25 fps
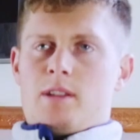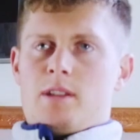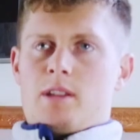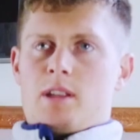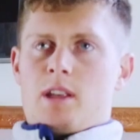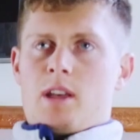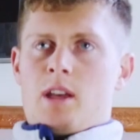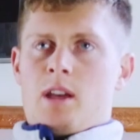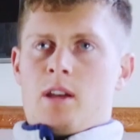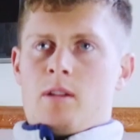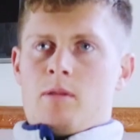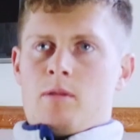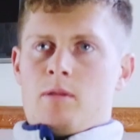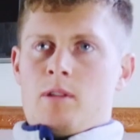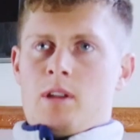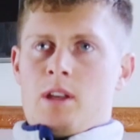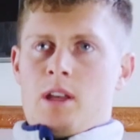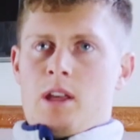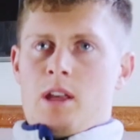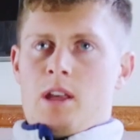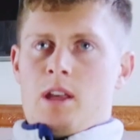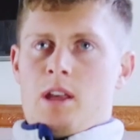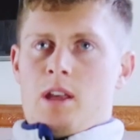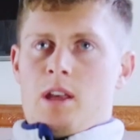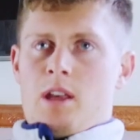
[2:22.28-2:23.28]
to go.
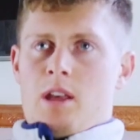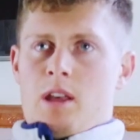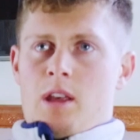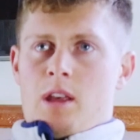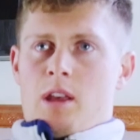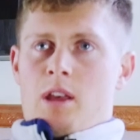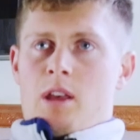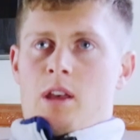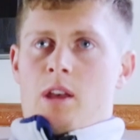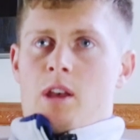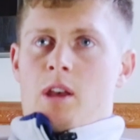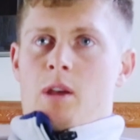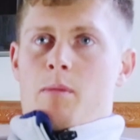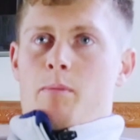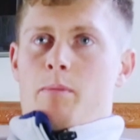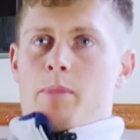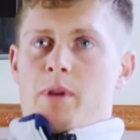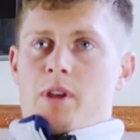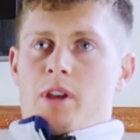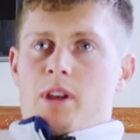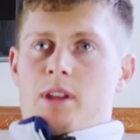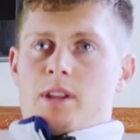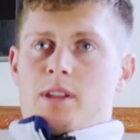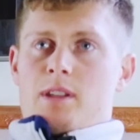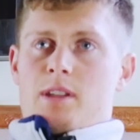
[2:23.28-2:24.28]

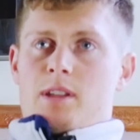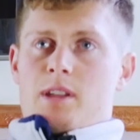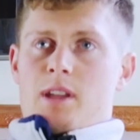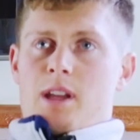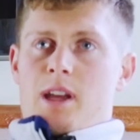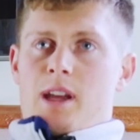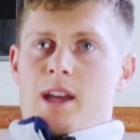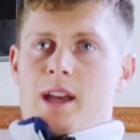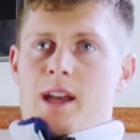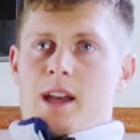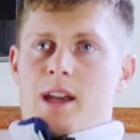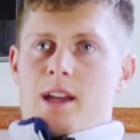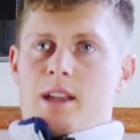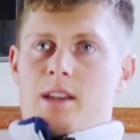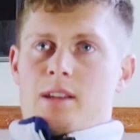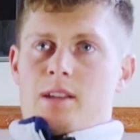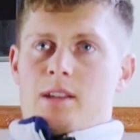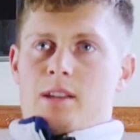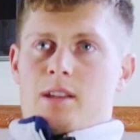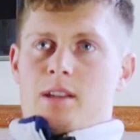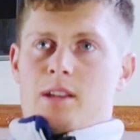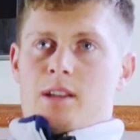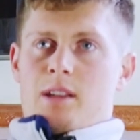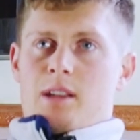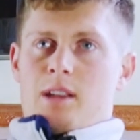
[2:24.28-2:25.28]
But I had
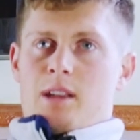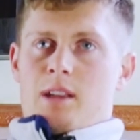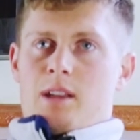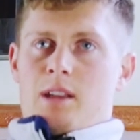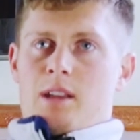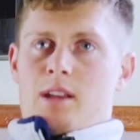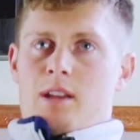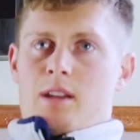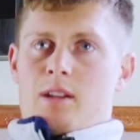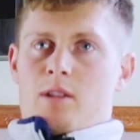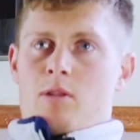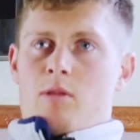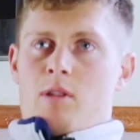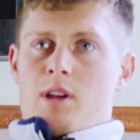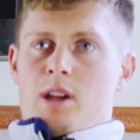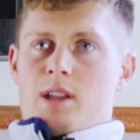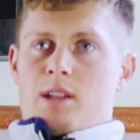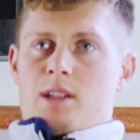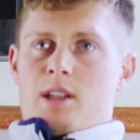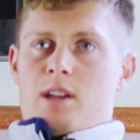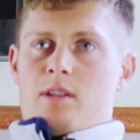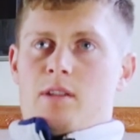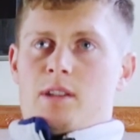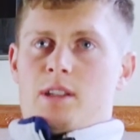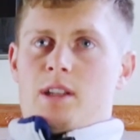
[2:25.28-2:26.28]
quite a
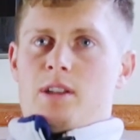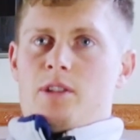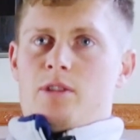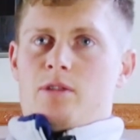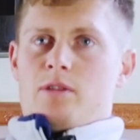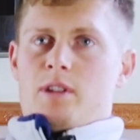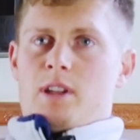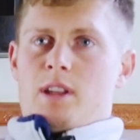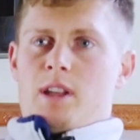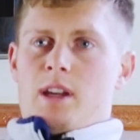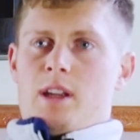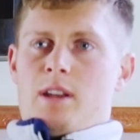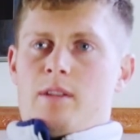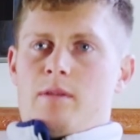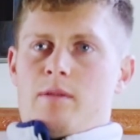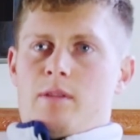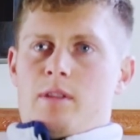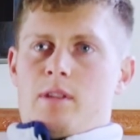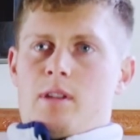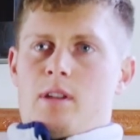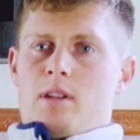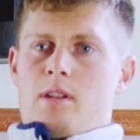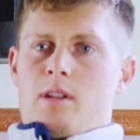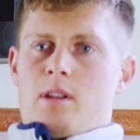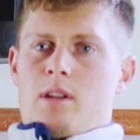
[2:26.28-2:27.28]
serious injury then.
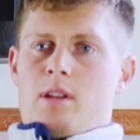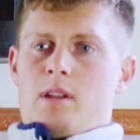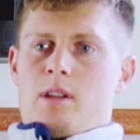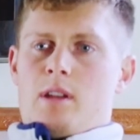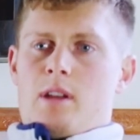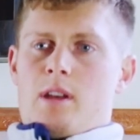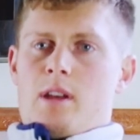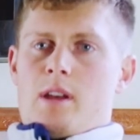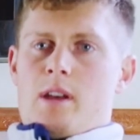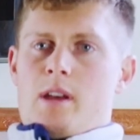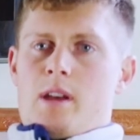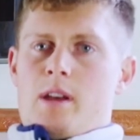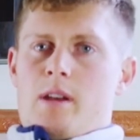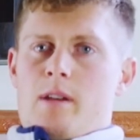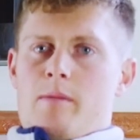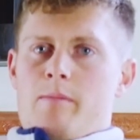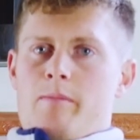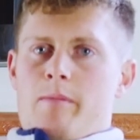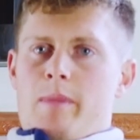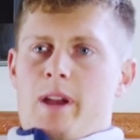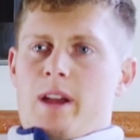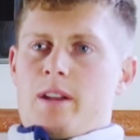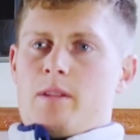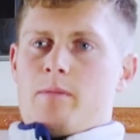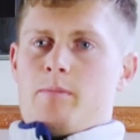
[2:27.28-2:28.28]

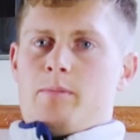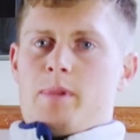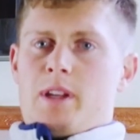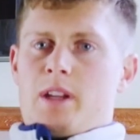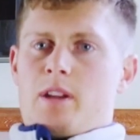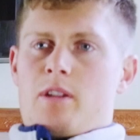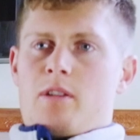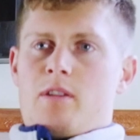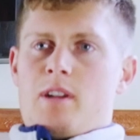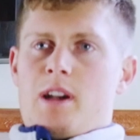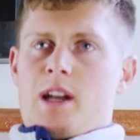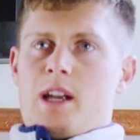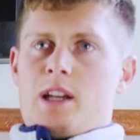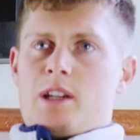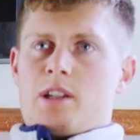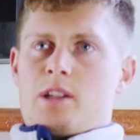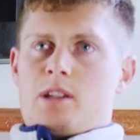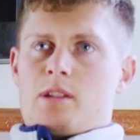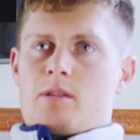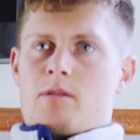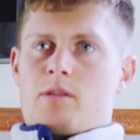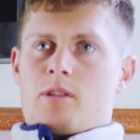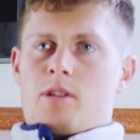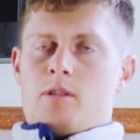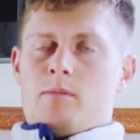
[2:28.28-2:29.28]
Had a big
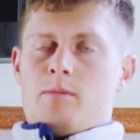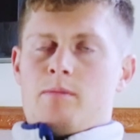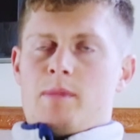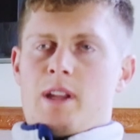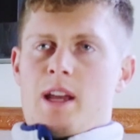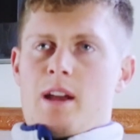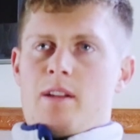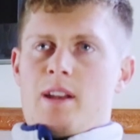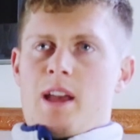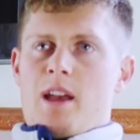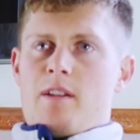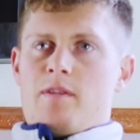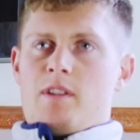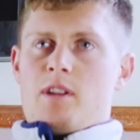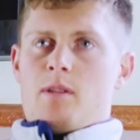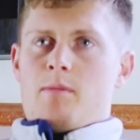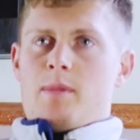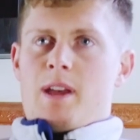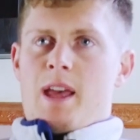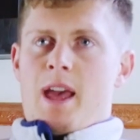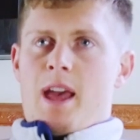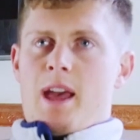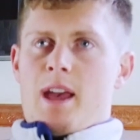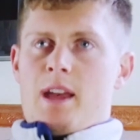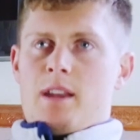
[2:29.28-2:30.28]
crash, come down heavy on
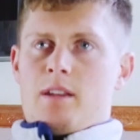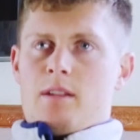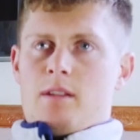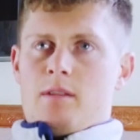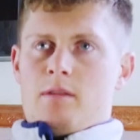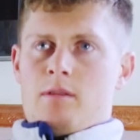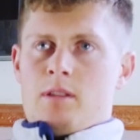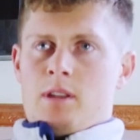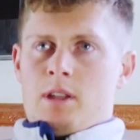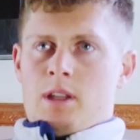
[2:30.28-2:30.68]
the head and